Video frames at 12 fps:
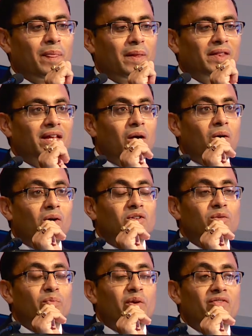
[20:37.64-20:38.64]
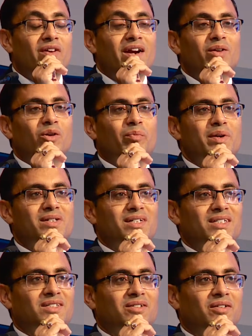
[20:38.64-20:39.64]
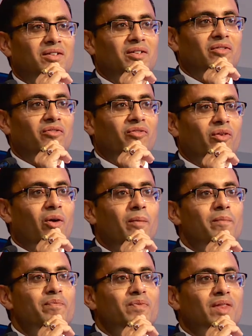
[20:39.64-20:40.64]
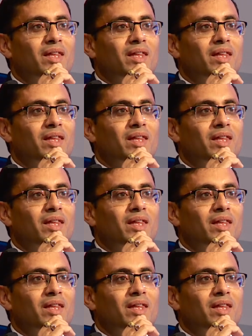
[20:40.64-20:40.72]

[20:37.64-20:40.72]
they also prevent your patients from